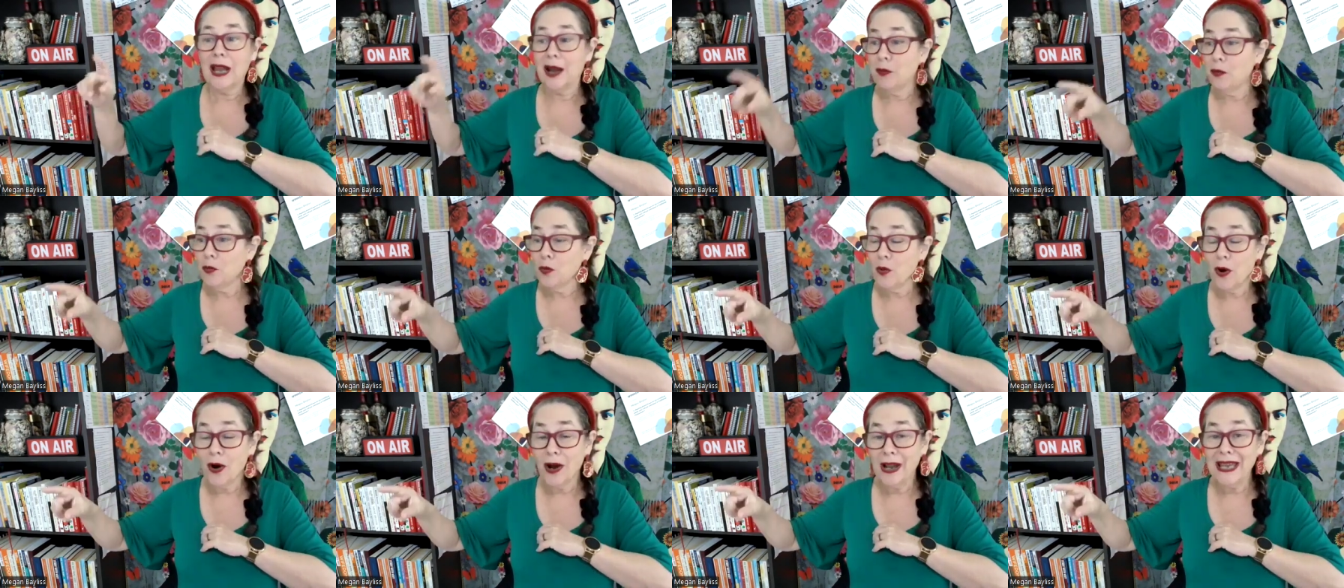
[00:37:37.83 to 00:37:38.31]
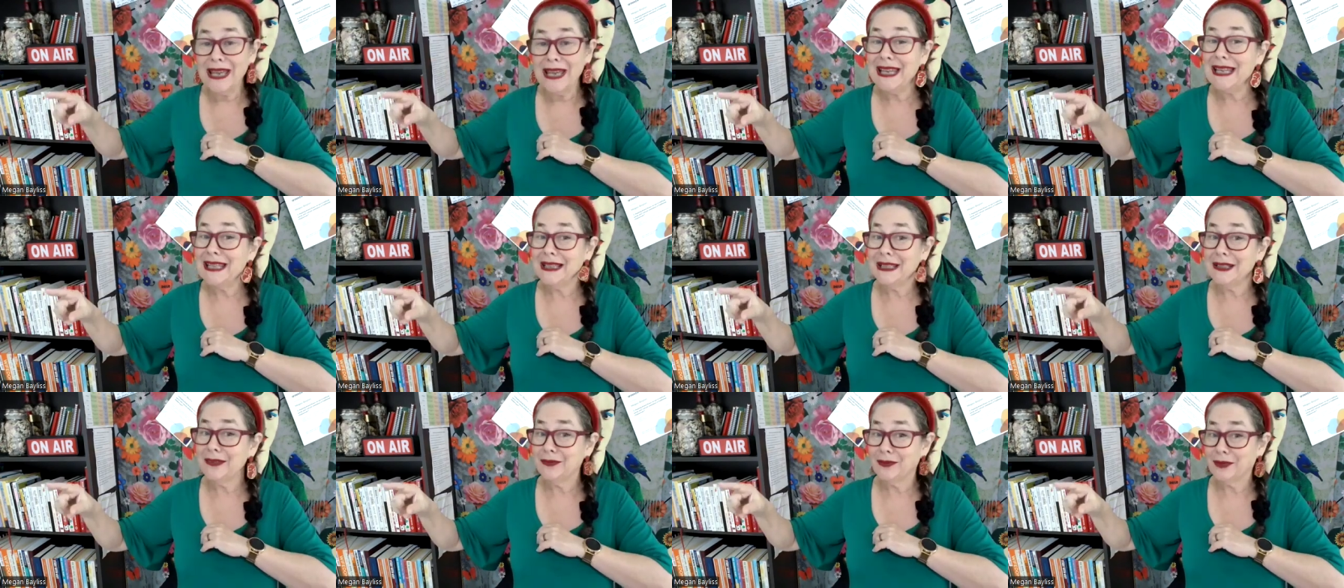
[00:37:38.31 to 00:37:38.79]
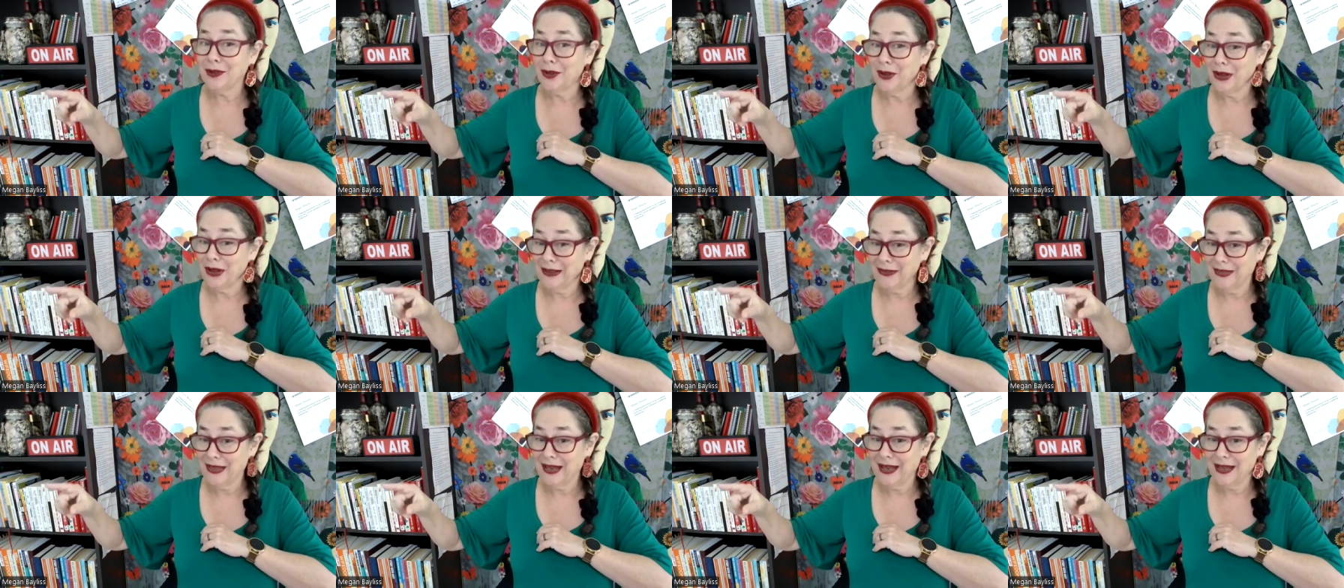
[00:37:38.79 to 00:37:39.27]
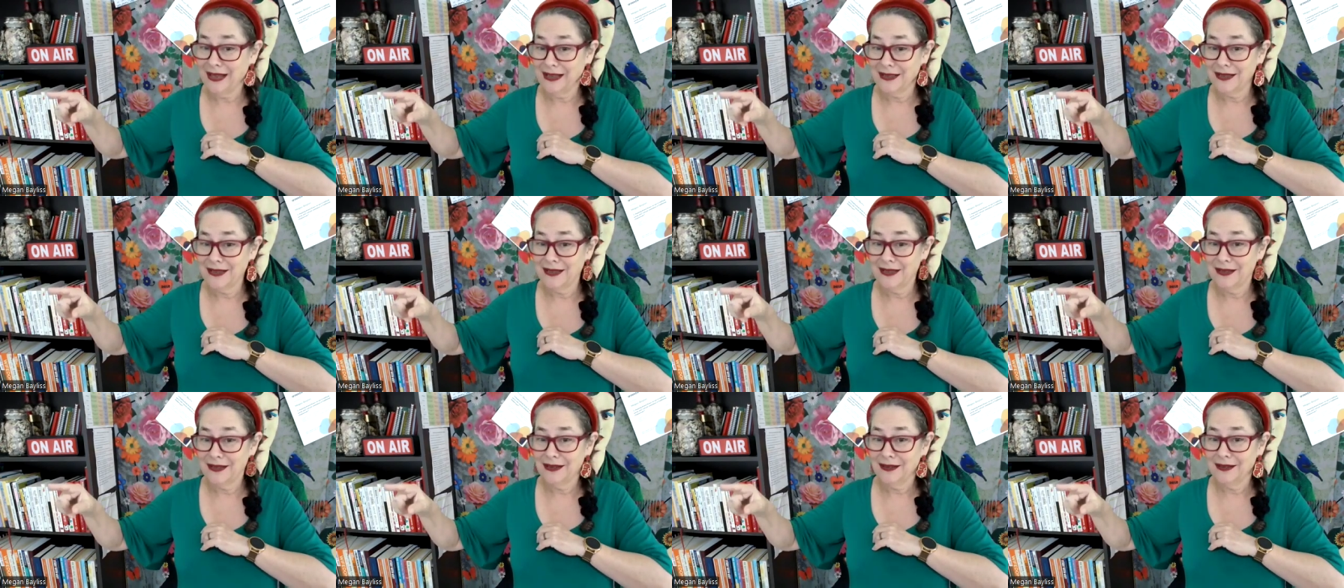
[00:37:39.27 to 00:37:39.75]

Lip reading: and why he lived like that.